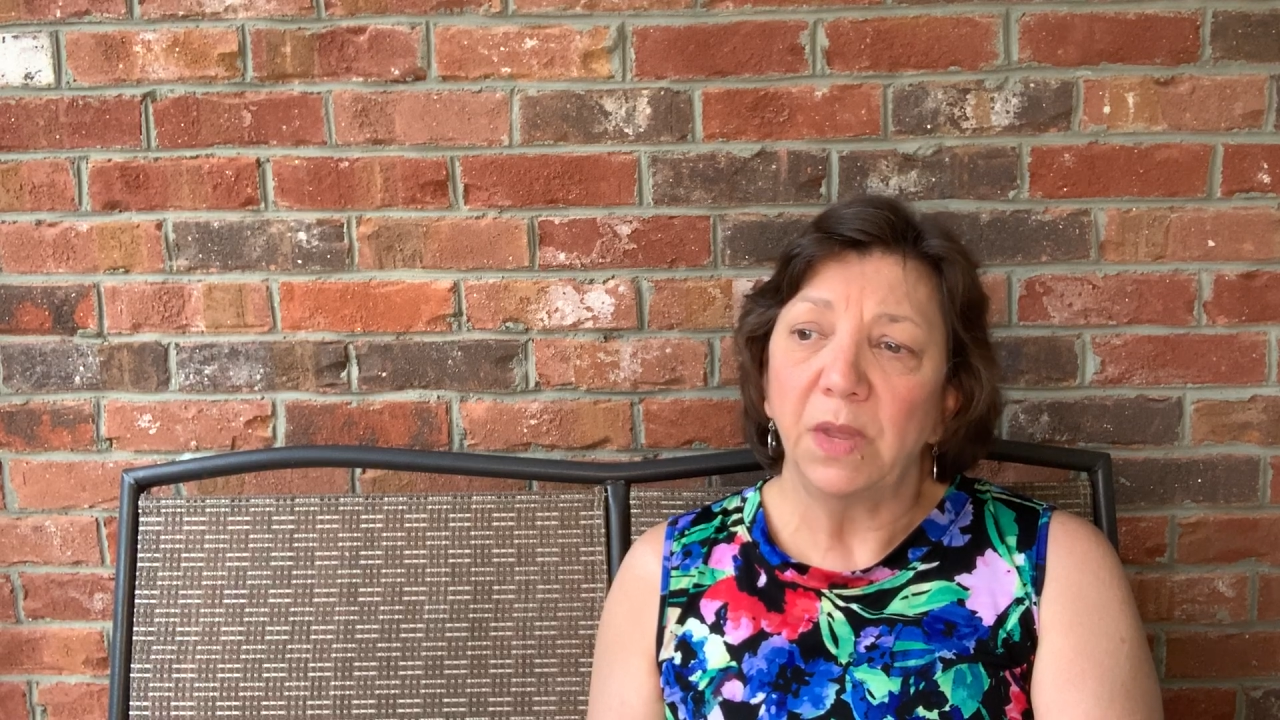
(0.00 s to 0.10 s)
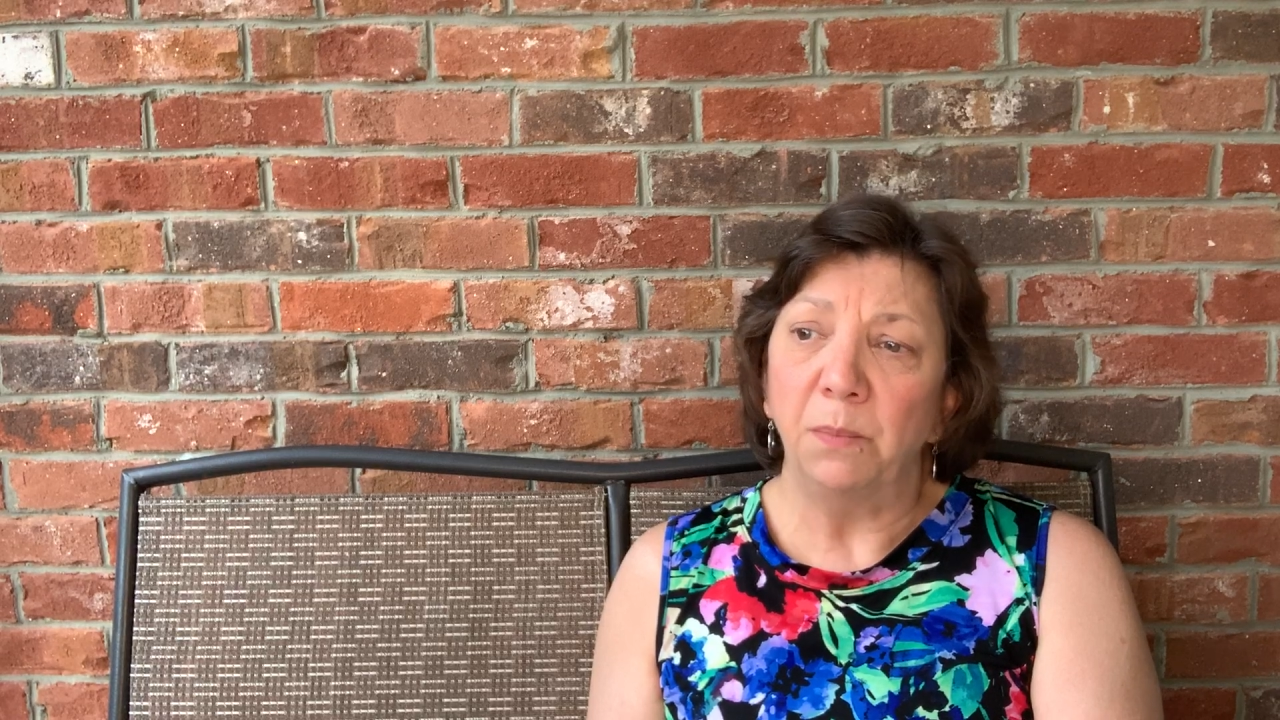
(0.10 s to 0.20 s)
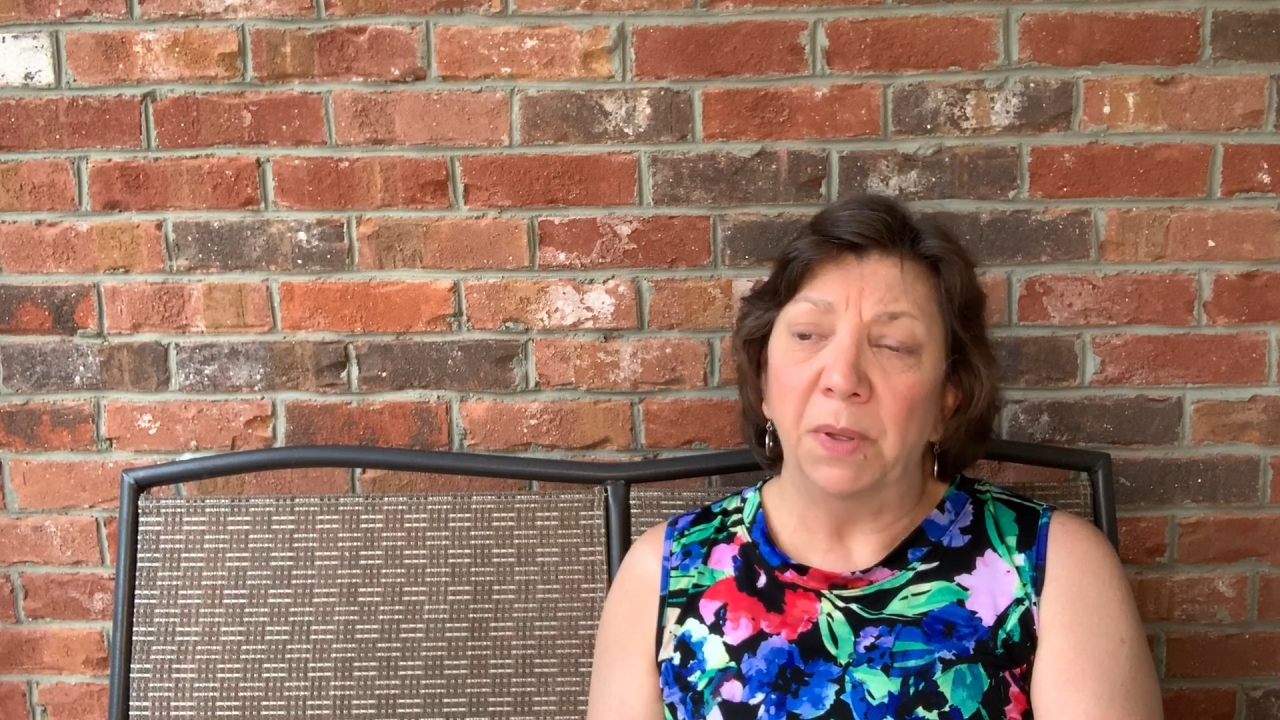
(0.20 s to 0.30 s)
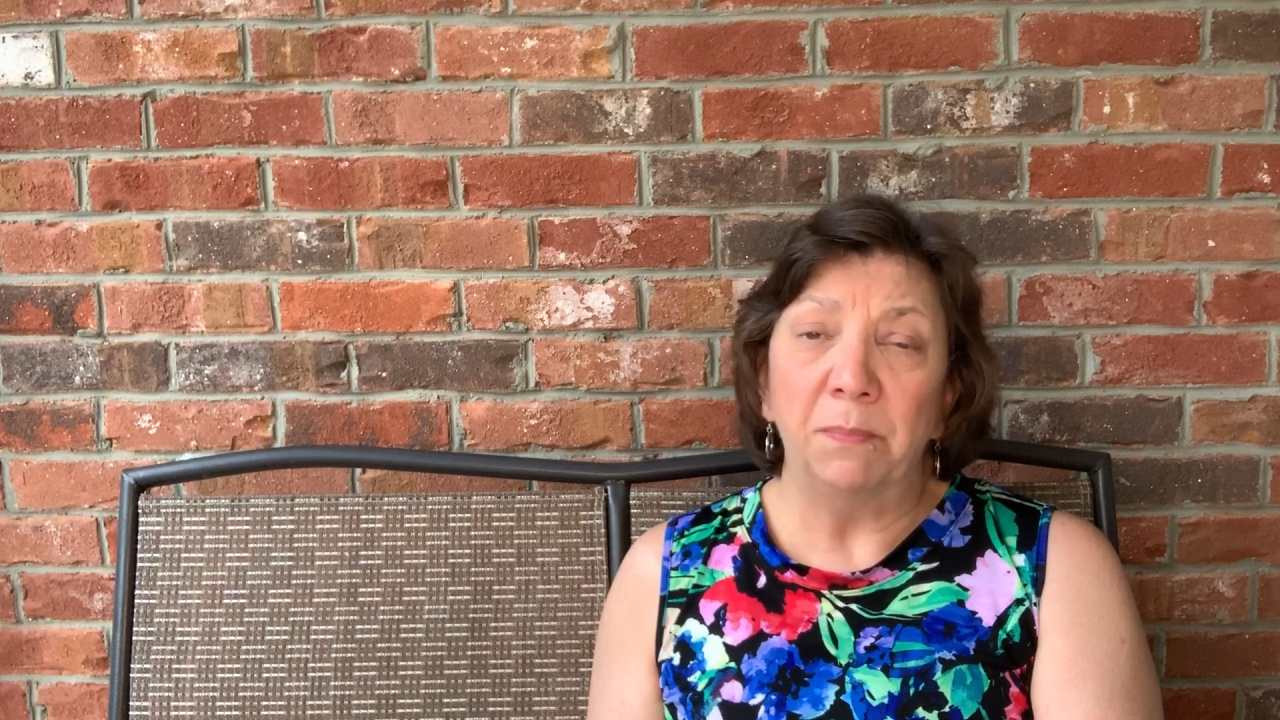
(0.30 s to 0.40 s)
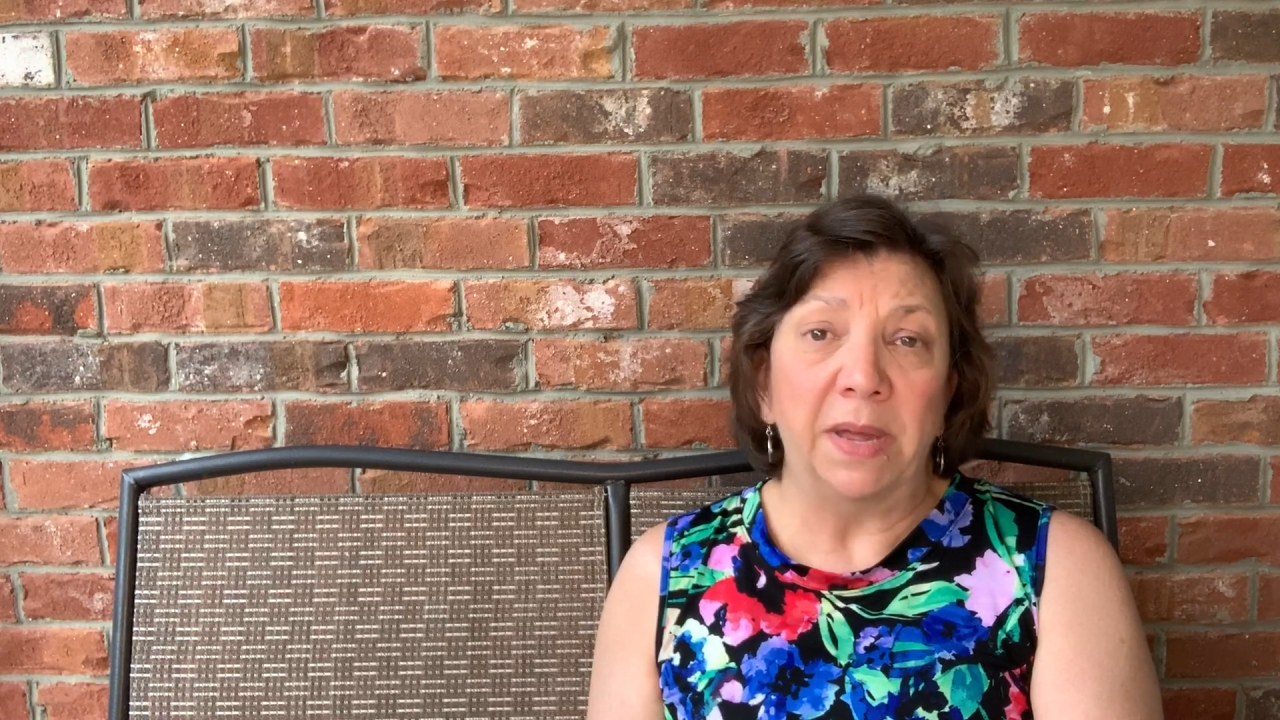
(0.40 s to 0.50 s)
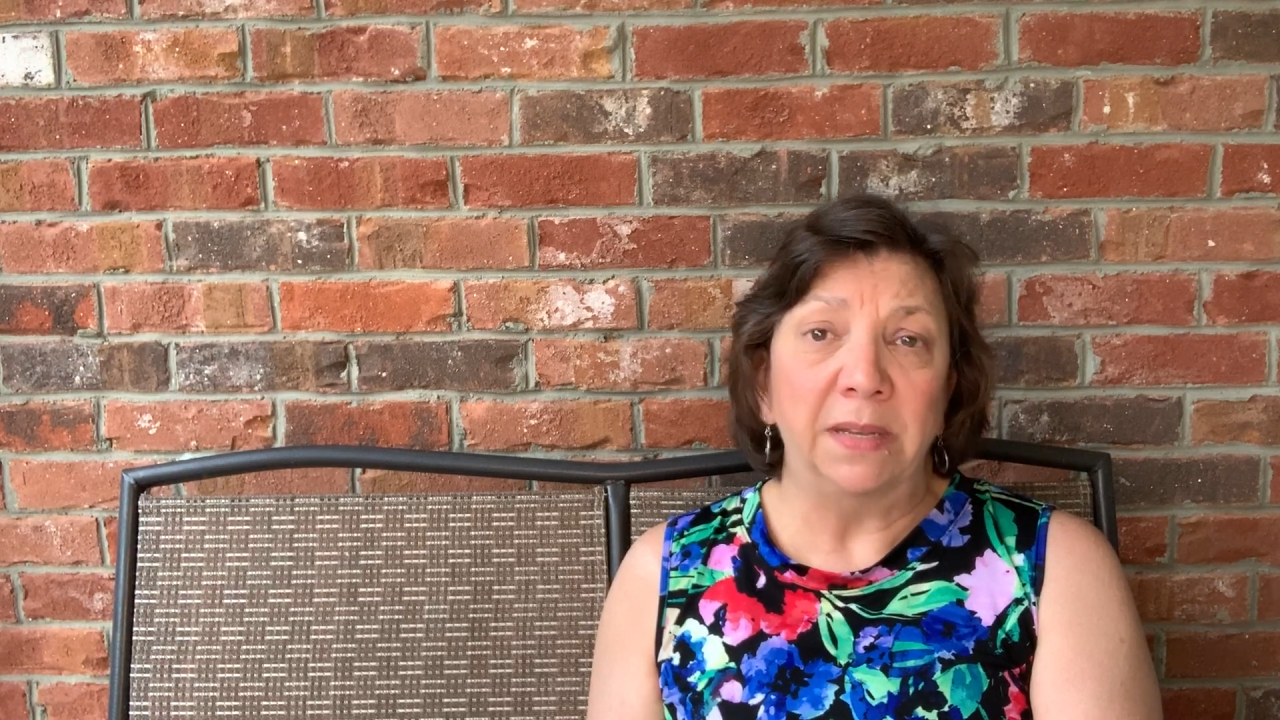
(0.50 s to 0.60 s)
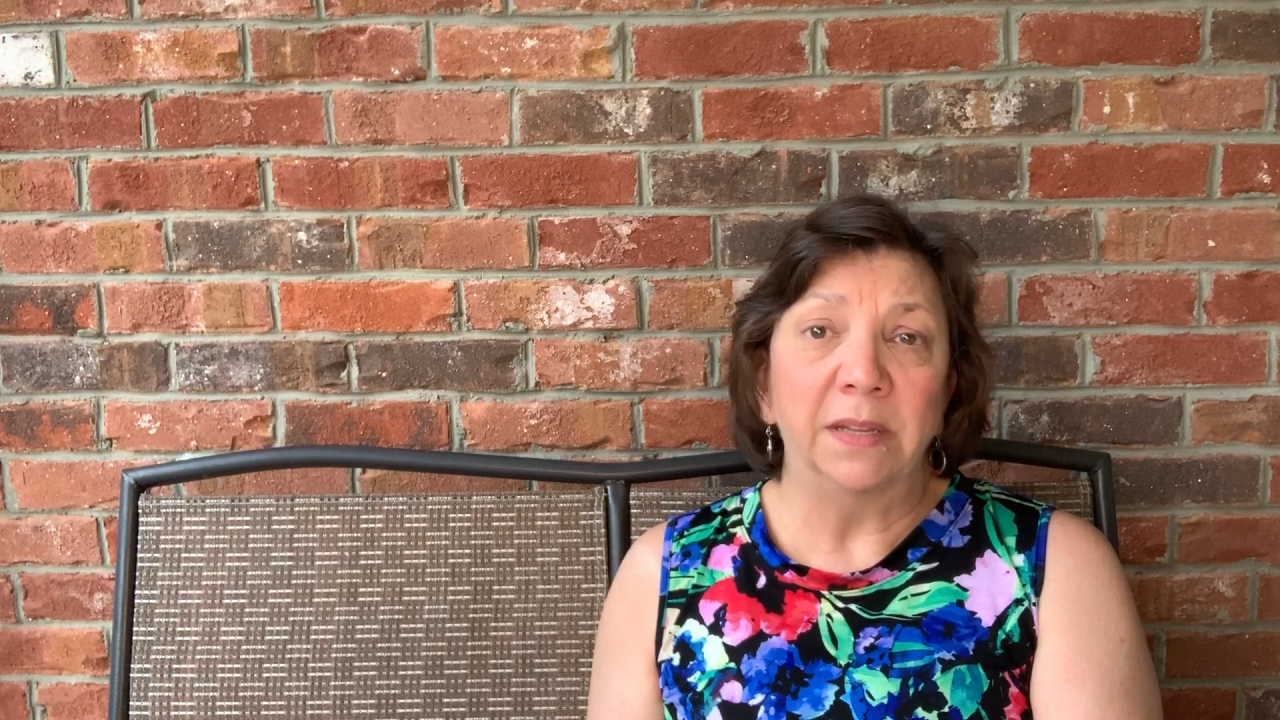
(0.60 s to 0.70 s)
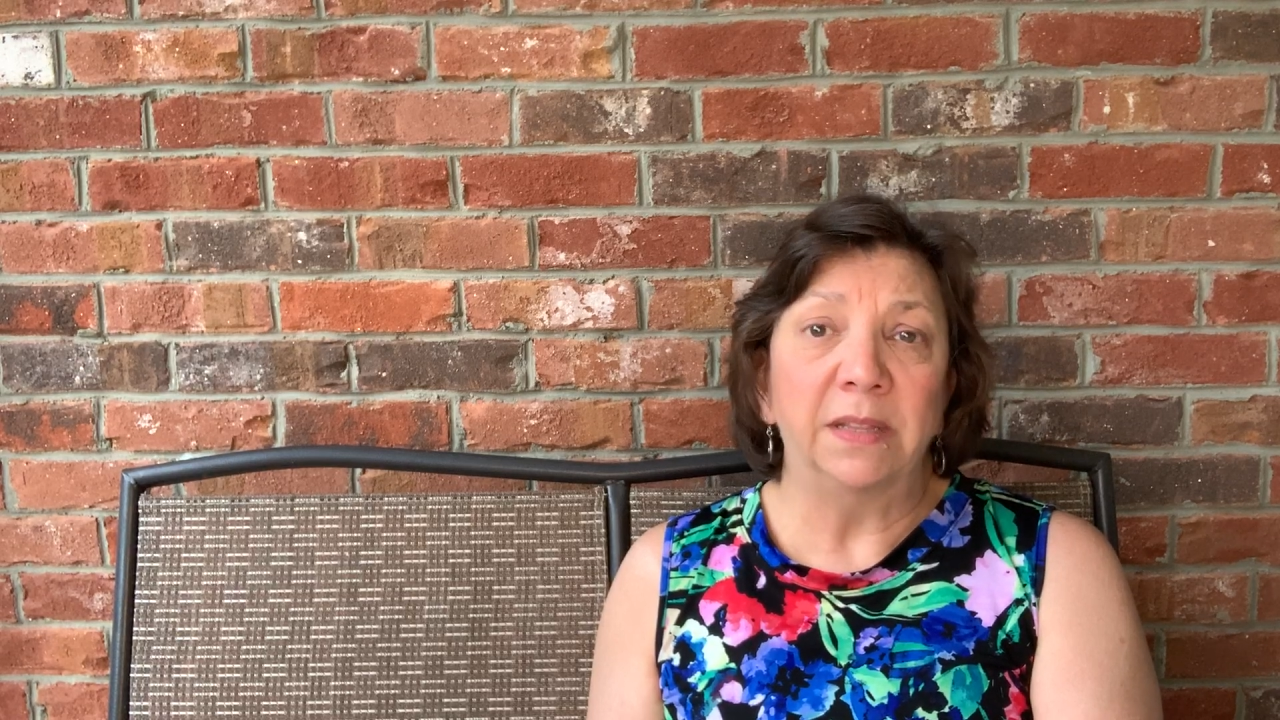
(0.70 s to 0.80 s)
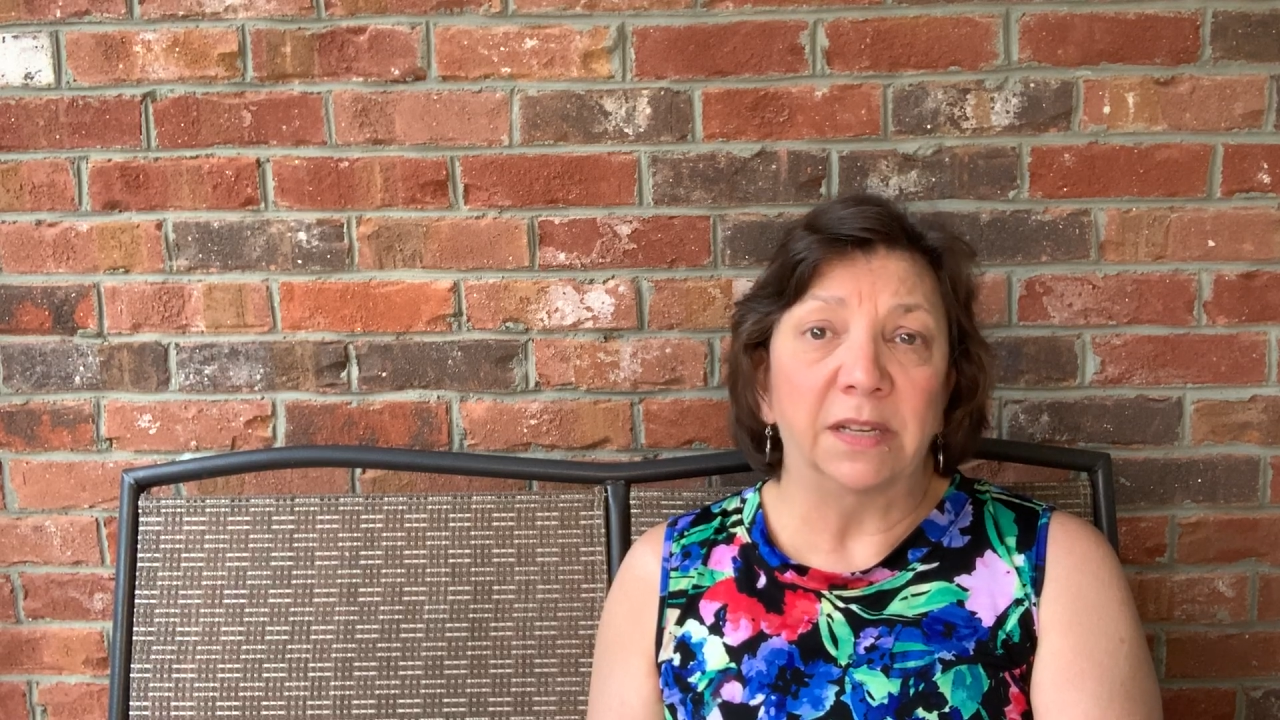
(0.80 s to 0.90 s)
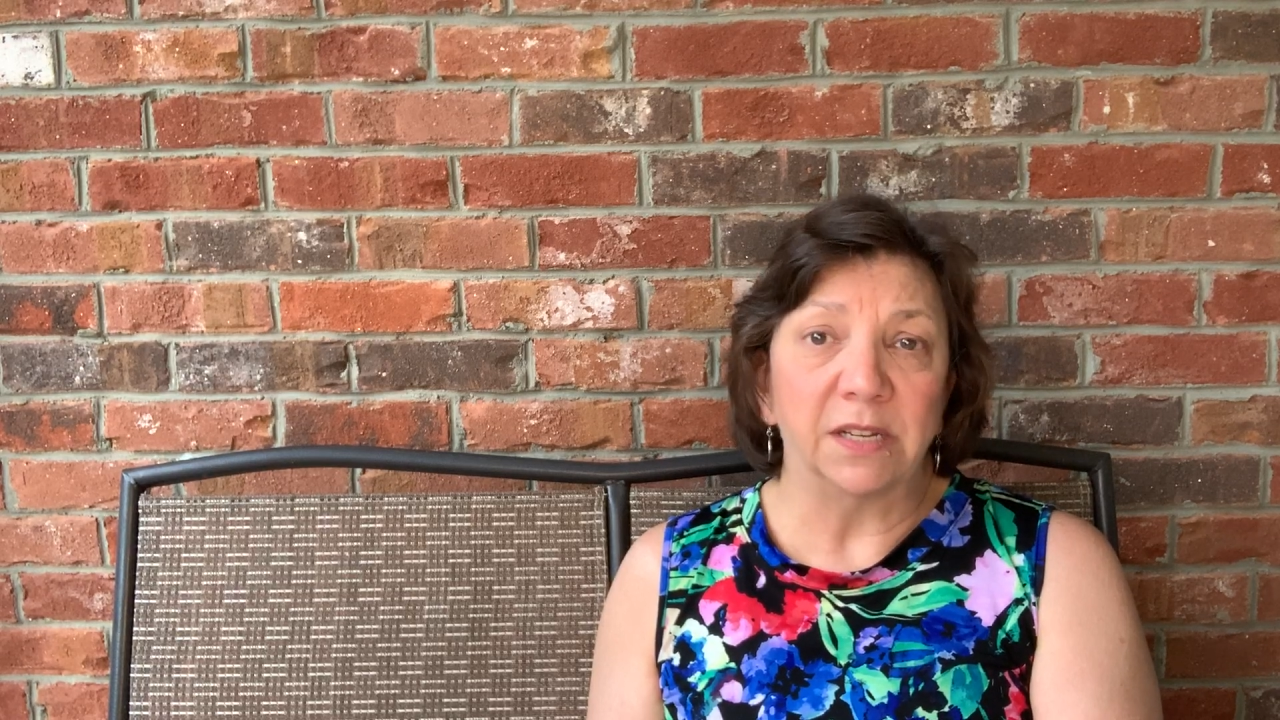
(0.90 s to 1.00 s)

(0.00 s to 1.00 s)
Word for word: but mainly that